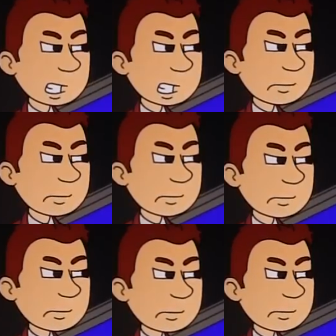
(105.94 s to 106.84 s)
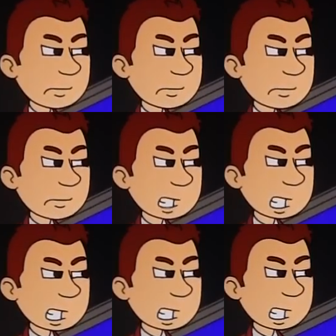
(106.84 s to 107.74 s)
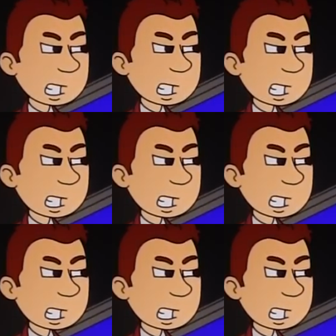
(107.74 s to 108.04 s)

(no one is talking)